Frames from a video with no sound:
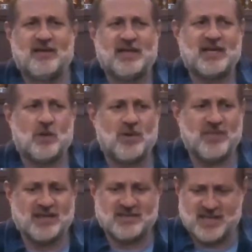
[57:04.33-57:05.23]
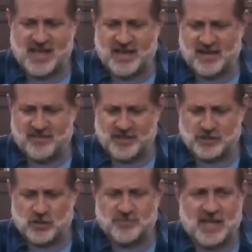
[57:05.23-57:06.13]
when they say in
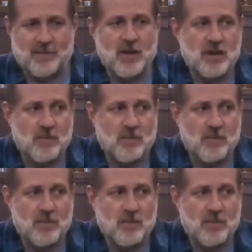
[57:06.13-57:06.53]
these groups that